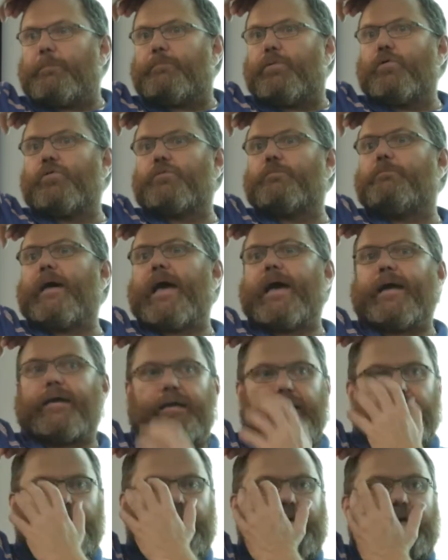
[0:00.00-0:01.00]
pulled back
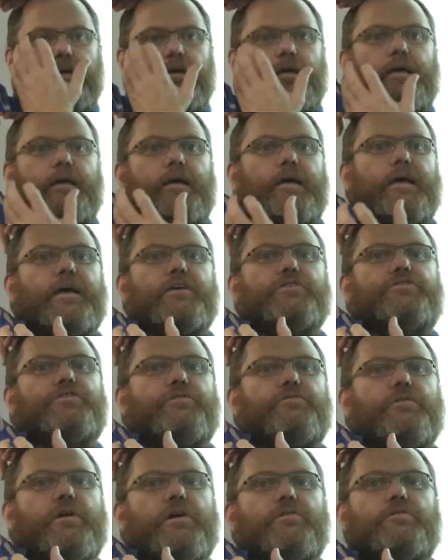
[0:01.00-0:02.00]
as you
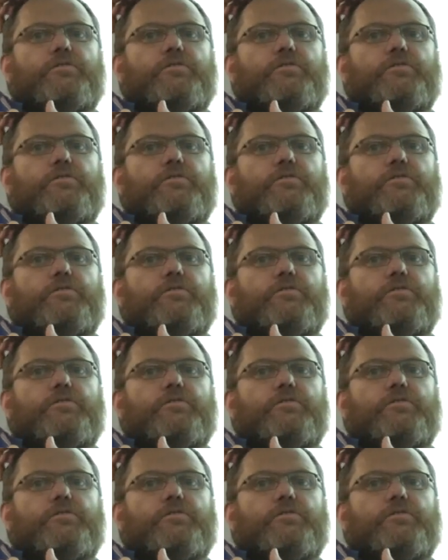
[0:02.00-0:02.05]
grow.